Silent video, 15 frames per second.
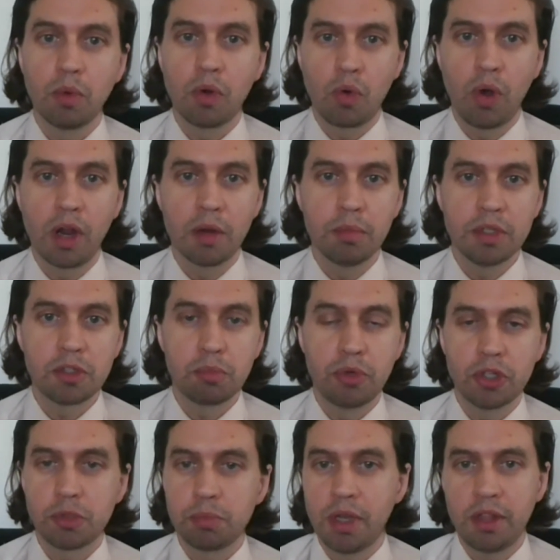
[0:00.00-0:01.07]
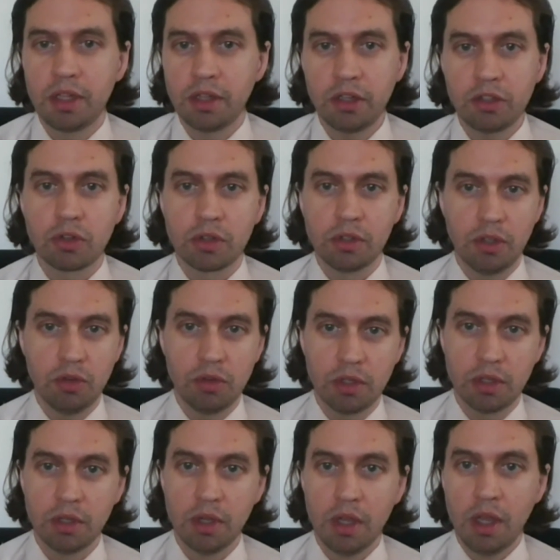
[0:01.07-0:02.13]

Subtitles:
requirements pushed by the electrical union.